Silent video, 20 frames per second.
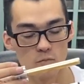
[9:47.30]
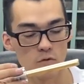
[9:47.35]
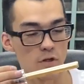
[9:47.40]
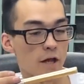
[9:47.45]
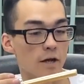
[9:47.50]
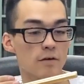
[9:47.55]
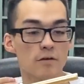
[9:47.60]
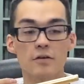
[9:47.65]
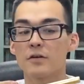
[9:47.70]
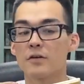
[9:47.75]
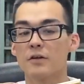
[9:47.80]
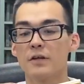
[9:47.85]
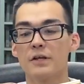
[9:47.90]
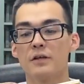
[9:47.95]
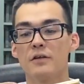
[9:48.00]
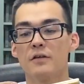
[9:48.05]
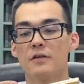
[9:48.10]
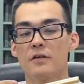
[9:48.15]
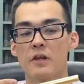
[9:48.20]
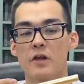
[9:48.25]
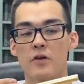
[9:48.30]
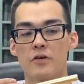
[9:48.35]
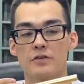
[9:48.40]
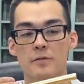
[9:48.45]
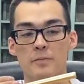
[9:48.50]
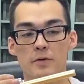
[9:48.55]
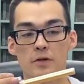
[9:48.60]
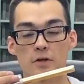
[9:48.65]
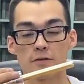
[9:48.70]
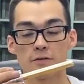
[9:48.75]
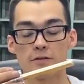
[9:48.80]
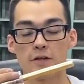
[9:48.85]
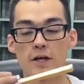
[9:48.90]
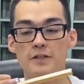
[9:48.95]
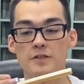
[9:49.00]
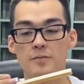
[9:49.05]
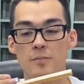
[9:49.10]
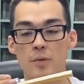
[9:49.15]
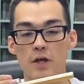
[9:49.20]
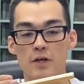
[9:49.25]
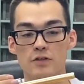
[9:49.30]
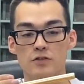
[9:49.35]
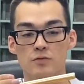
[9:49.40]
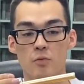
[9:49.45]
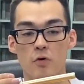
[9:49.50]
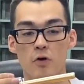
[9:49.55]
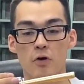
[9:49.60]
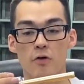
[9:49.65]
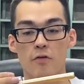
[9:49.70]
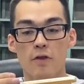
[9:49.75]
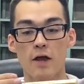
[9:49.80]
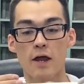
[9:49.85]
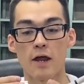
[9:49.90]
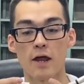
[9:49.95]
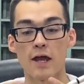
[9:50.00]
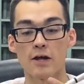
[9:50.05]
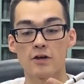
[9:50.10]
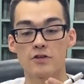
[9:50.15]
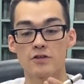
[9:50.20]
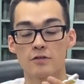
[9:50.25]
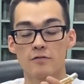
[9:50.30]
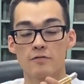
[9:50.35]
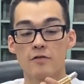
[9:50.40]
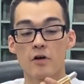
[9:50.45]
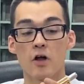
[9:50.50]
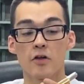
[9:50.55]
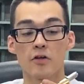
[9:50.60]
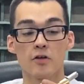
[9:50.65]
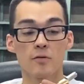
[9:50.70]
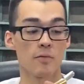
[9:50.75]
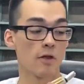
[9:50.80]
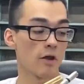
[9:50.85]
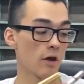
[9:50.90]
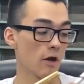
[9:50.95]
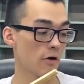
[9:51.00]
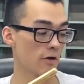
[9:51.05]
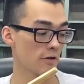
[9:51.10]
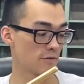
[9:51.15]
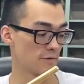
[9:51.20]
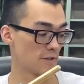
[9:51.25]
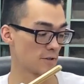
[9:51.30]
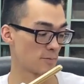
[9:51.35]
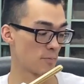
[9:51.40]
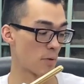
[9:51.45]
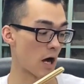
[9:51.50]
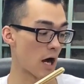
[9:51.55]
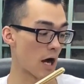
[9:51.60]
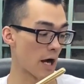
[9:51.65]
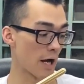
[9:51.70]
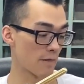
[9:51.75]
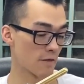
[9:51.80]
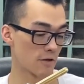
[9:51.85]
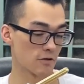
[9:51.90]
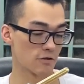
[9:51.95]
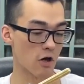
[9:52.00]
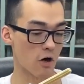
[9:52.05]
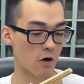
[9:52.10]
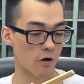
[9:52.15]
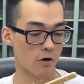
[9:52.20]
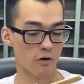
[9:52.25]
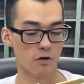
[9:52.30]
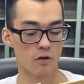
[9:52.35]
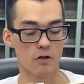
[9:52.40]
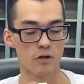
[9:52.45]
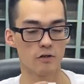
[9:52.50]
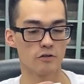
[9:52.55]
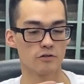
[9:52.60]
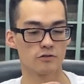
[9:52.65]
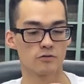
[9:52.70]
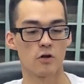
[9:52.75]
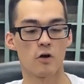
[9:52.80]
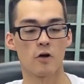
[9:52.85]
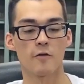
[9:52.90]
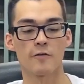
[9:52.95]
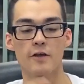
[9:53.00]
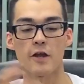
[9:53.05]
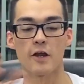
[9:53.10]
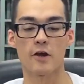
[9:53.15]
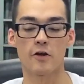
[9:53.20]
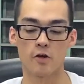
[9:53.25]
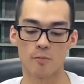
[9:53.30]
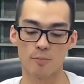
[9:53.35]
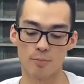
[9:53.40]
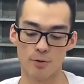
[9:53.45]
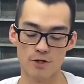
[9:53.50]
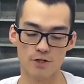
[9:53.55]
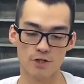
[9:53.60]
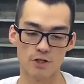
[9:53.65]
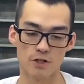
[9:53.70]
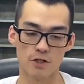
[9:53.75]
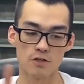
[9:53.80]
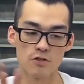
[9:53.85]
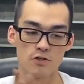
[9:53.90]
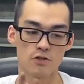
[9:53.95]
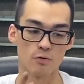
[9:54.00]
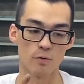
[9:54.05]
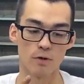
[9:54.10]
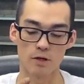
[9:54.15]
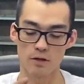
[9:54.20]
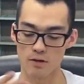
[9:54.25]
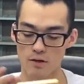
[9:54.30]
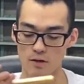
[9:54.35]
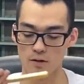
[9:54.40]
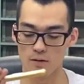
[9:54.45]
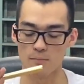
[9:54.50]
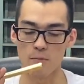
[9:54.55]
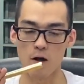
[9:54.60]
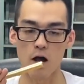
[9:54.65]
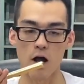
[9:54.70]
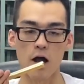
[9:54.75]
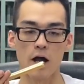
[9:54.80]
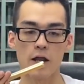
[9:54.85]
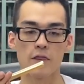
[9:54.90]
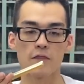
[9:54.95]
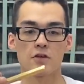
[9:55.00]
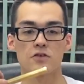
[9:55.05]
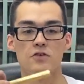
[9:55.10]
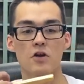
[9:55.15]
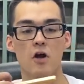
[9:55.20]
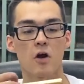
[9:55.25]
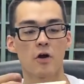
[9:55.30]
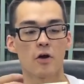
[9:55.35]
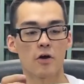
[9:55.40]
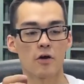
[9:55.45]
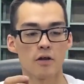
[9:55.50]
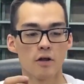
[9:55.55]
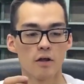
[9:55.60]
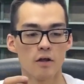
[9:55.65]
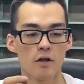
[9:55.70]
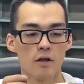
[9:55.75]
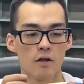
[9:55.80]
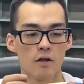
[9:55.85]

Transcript: technically, there's something called dead space where that extra volume there sits behind the dart. So all the air you're pushing into it behind the dart